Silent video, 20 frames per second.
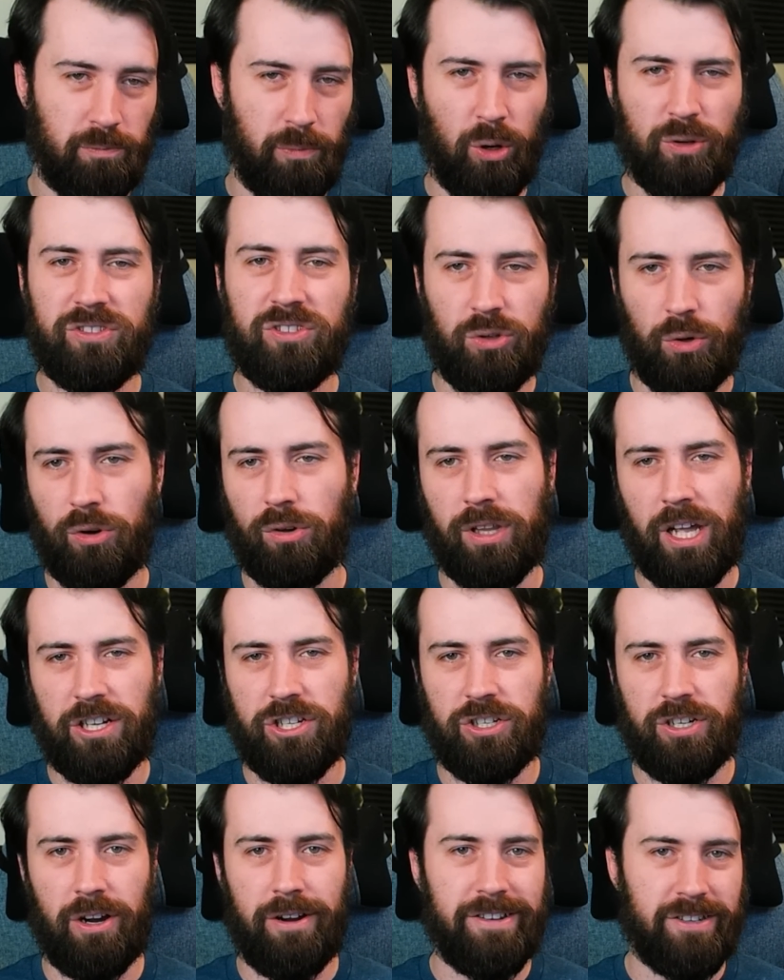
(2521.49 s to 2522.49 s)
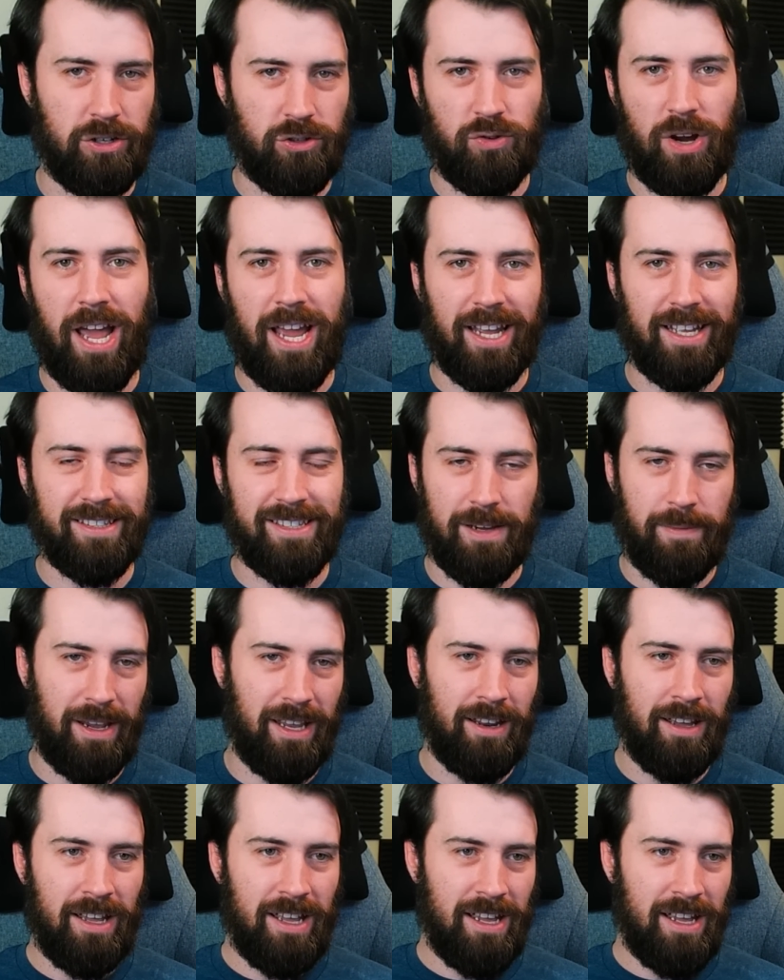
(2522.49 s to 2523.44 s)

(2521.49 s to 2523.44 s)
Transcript: most pseudo legendaries are dragons. I mean,